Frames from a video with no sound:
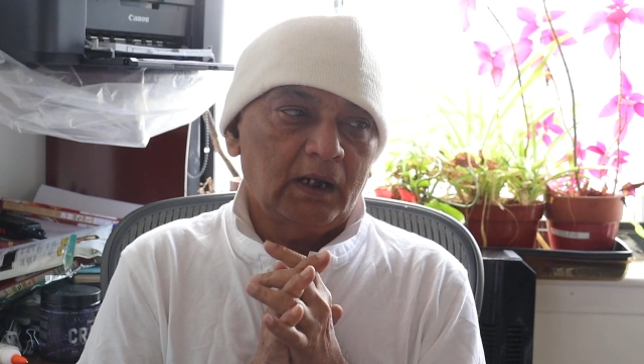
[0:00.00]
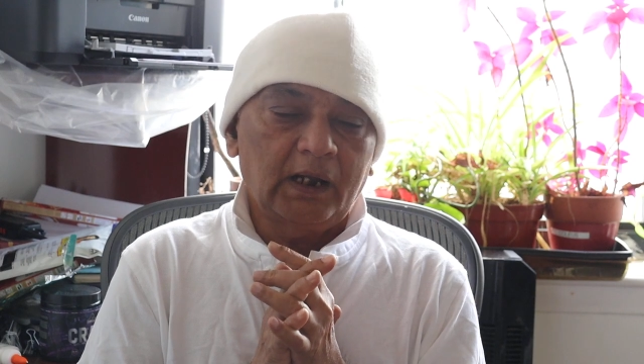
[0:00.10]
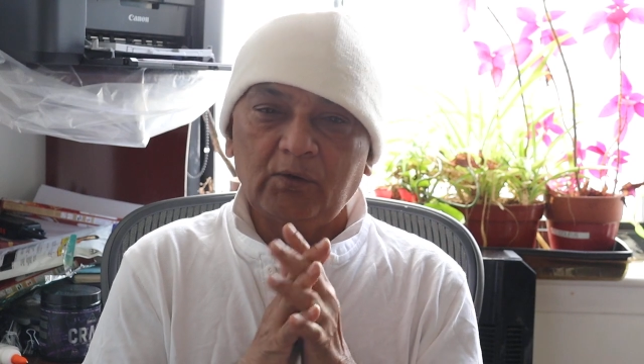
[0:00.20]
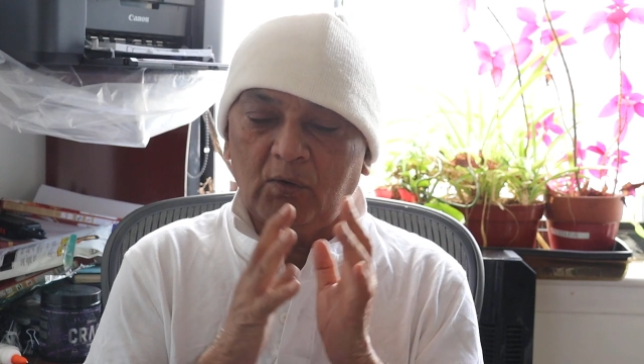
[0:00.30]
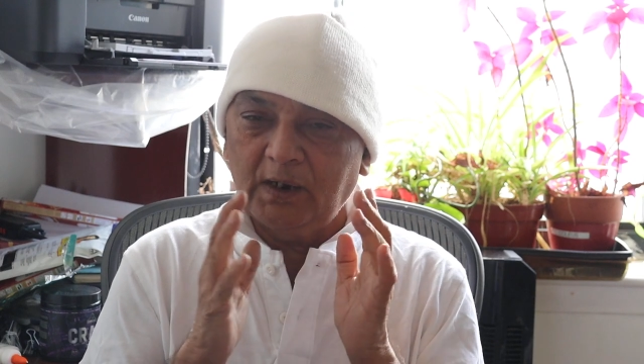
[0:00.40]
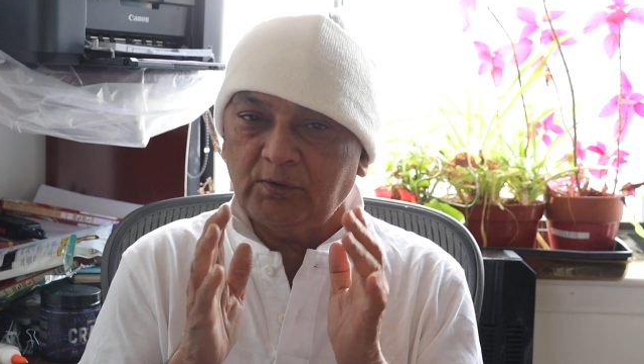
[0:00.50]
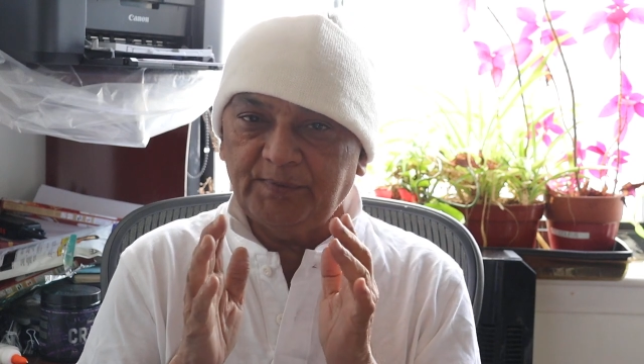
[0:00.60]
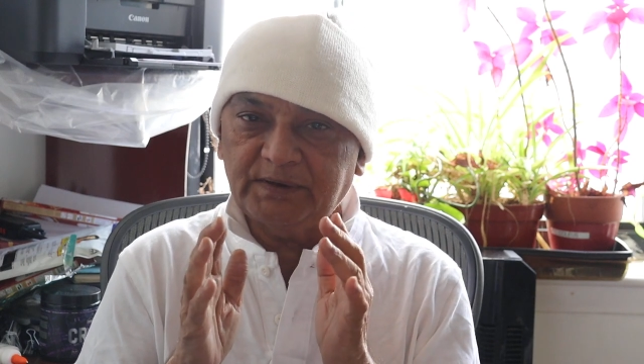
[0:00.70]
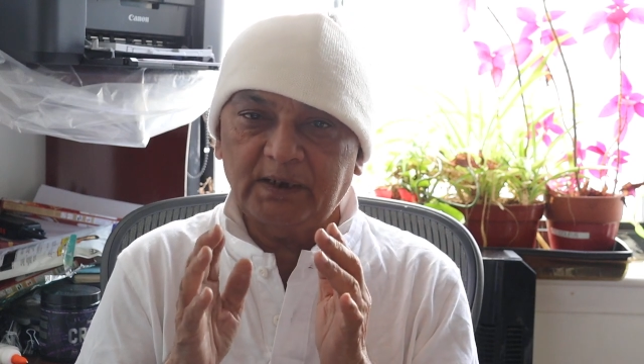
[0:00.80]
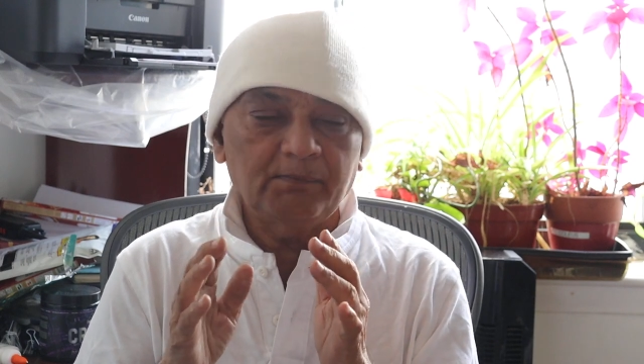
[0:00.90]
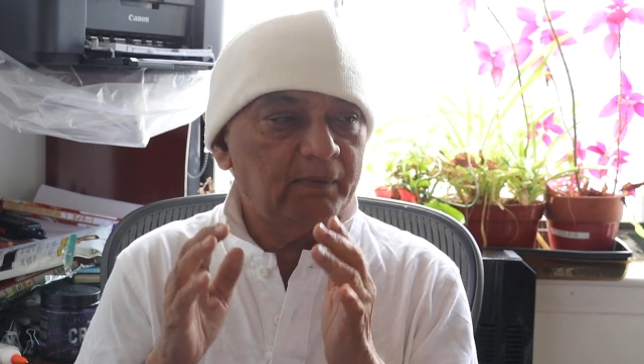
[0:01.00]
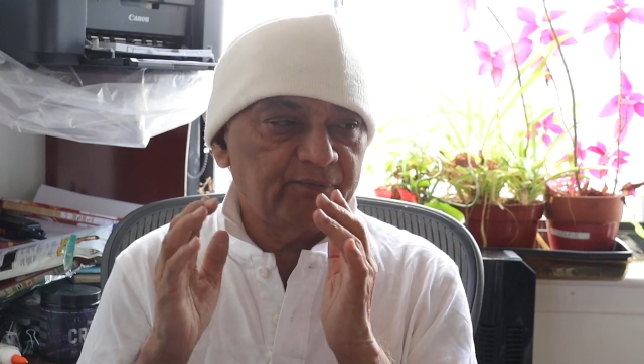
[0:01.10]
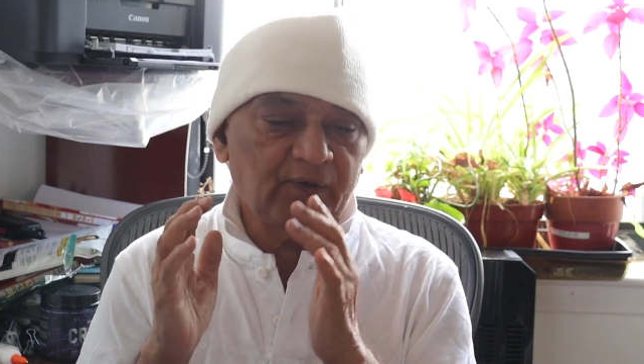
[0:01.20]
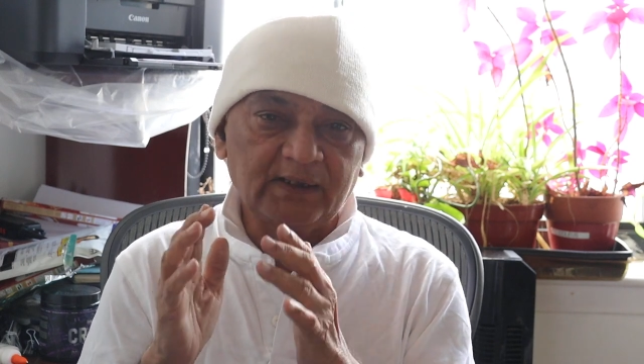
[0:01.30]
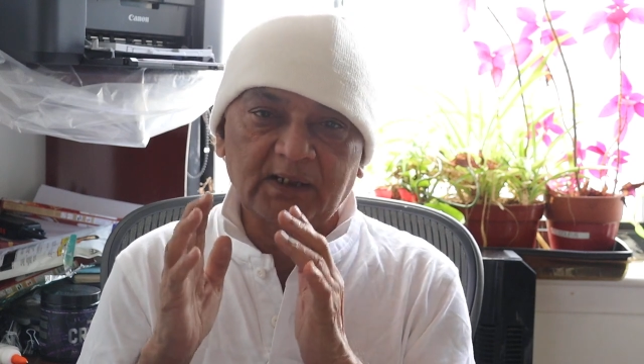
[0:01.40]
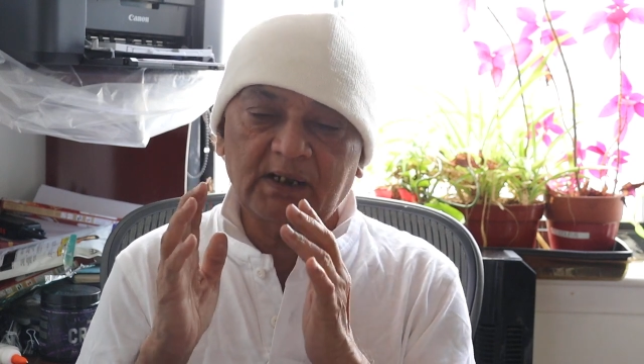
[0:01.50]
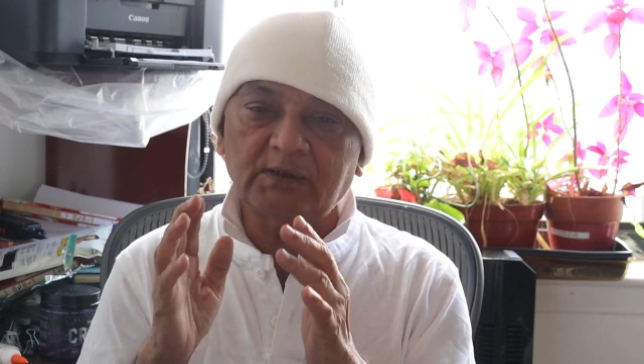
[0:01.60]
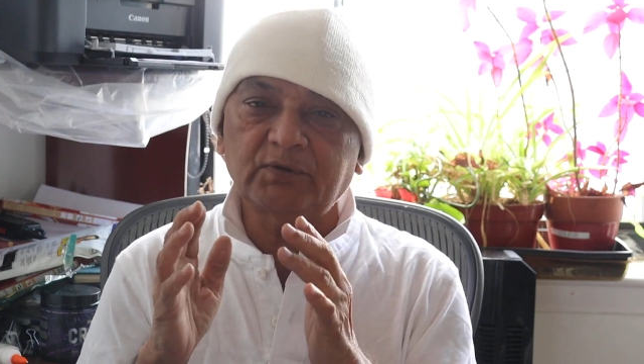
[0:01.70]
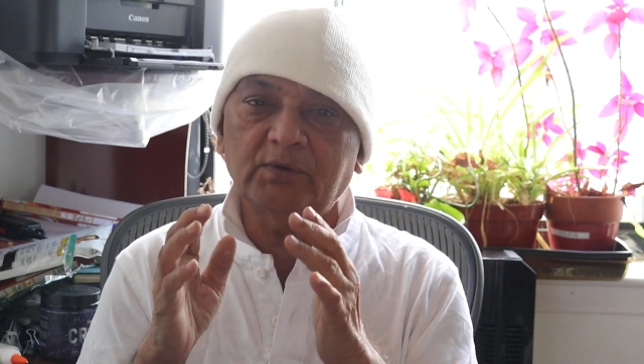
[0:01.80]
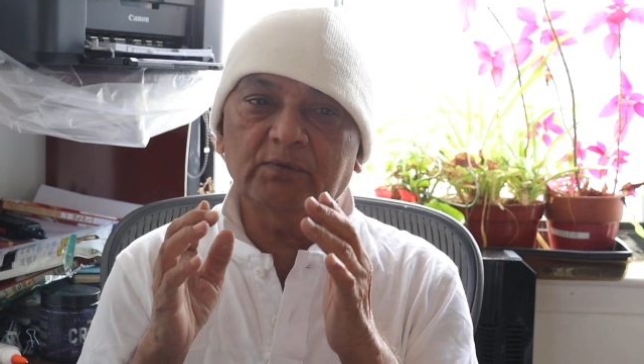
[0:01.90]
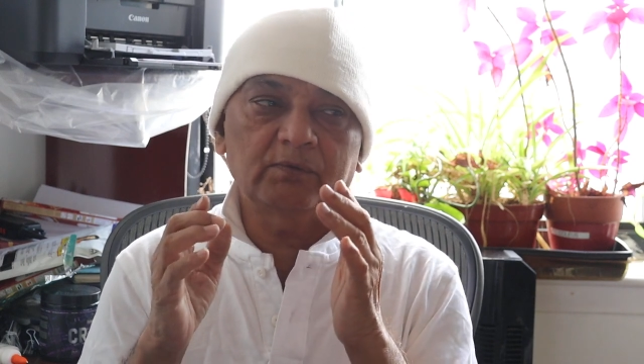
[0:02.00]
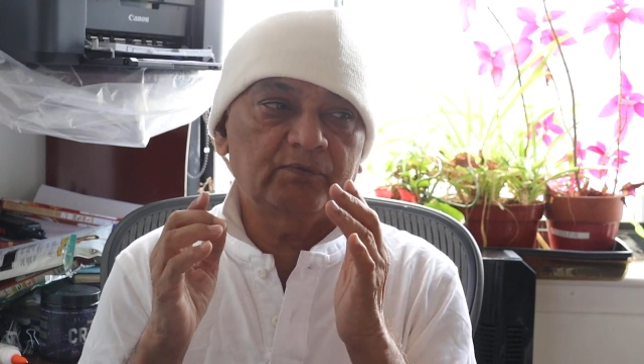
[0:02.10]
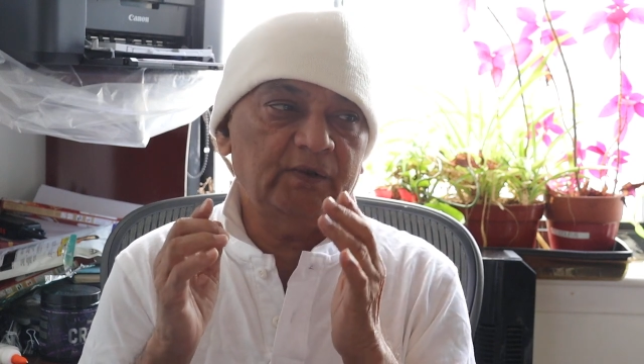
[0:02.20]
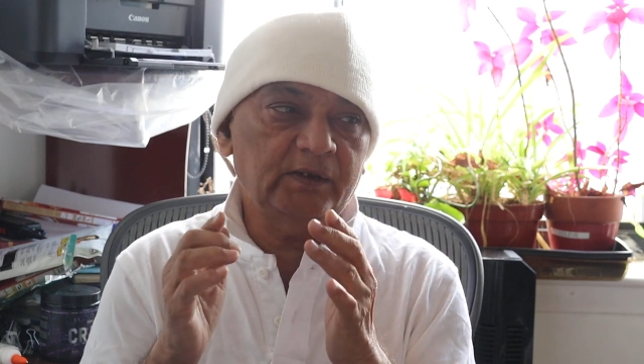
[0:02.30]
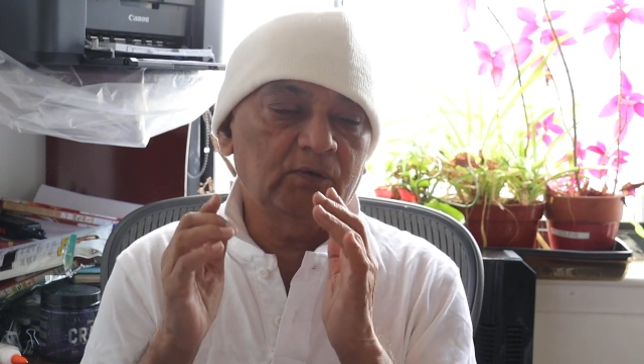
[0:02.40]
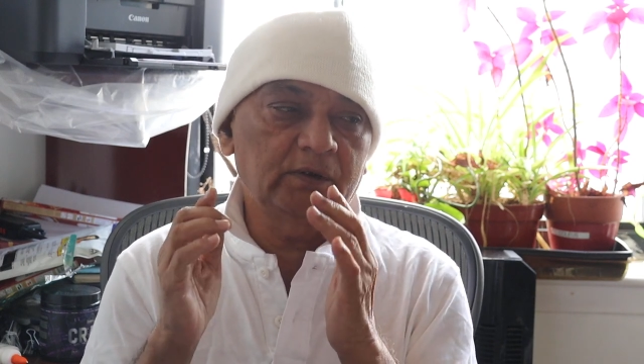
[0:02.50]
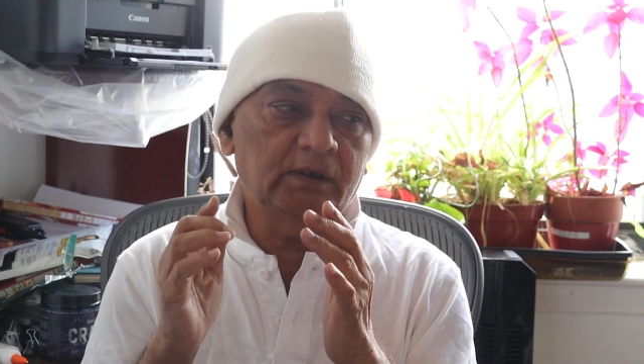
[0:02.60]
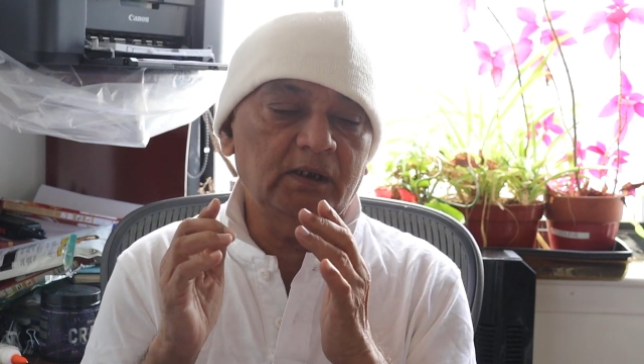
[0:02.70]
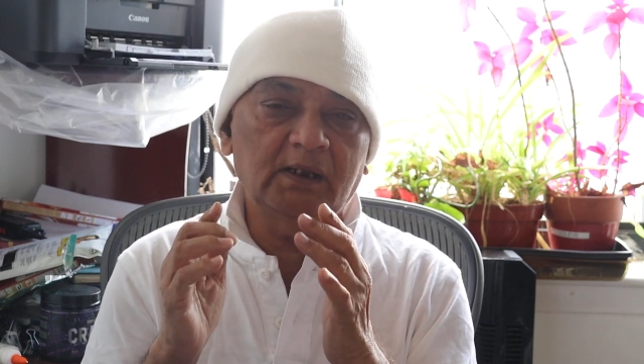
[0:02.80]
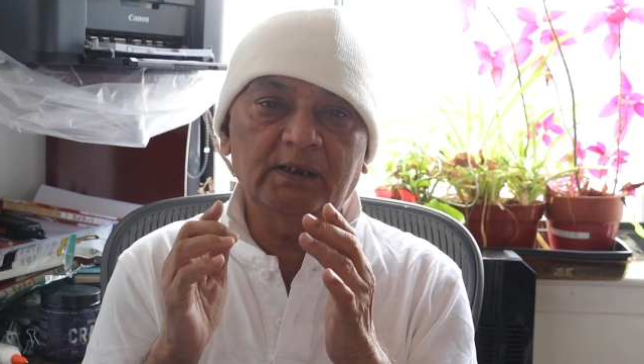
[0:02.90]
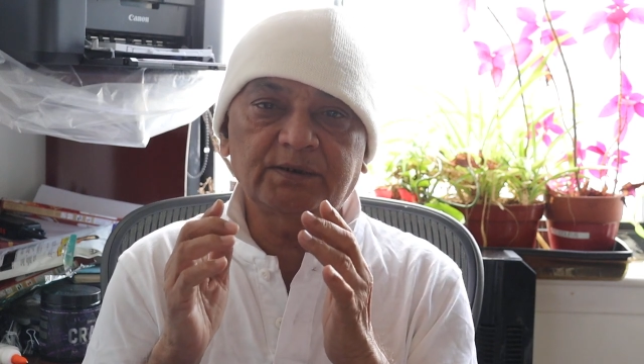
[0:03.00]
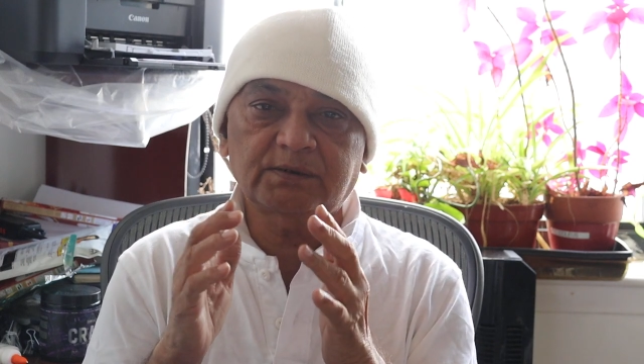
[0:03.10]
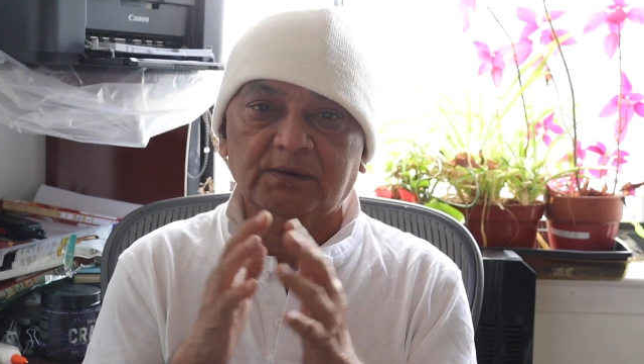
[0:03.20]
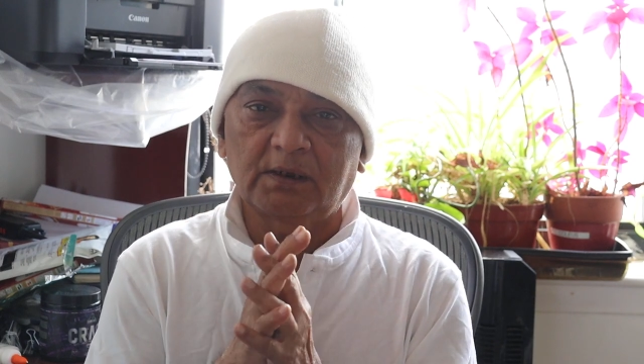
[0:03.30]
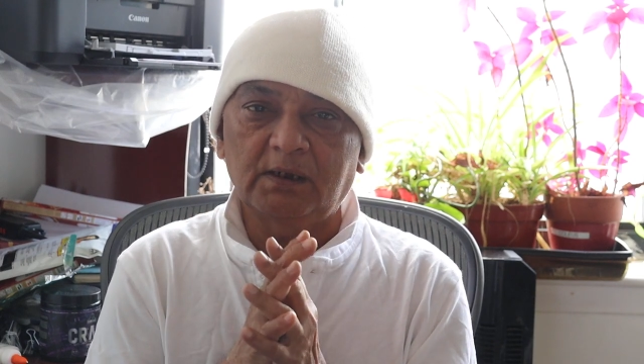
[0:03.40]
I don't want to say, my father also very good English